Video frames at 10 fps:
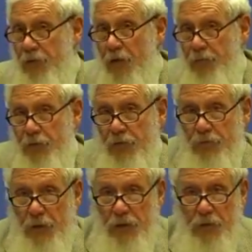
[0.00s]

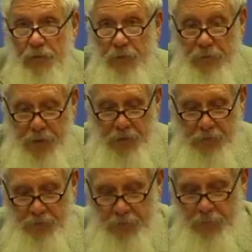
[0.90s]
self-destructive
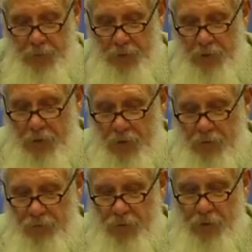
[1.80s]
threats,
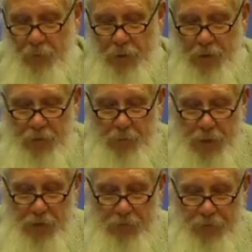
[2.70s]
phenomena that
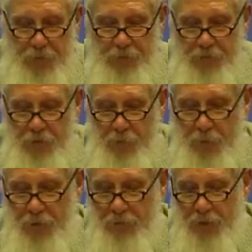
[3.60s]
may at first
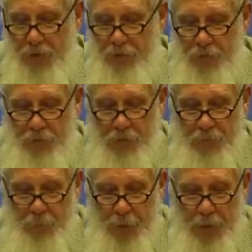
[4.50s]
seem
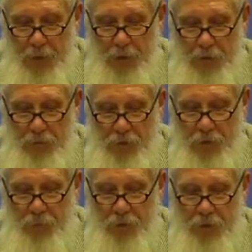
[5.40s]
irrational, in
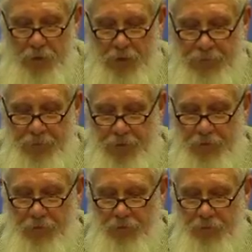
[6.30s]
terms of the
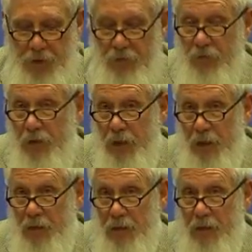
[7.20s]
definition of
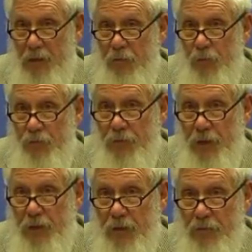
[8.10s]
rationality that we
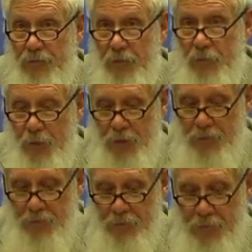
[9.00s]
stated a few
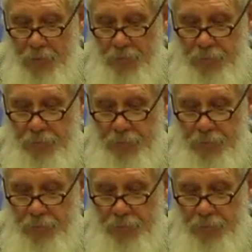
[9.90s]
minutes ago.